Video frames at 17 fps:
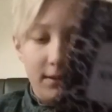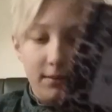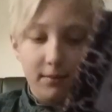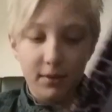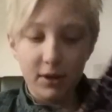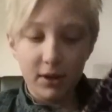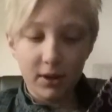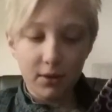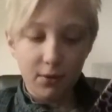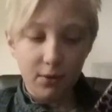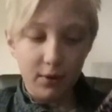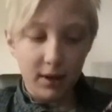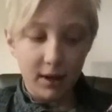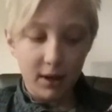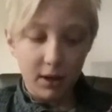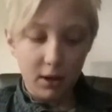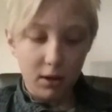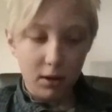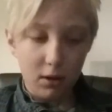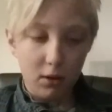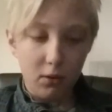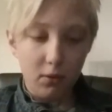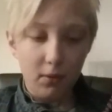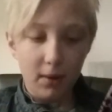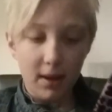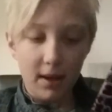I'm just going to go
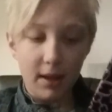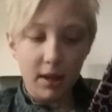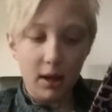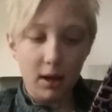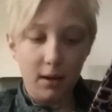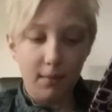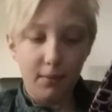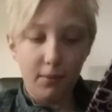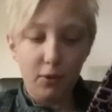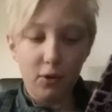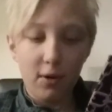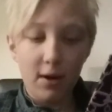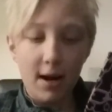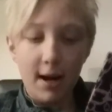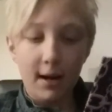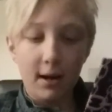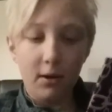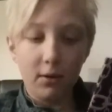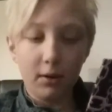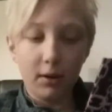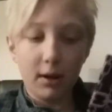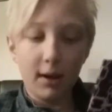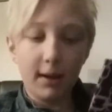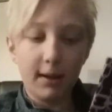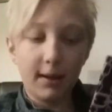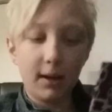with a brown
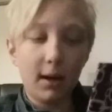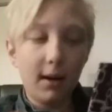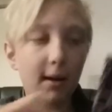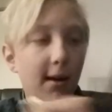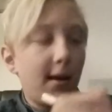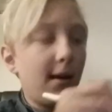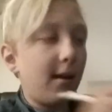color.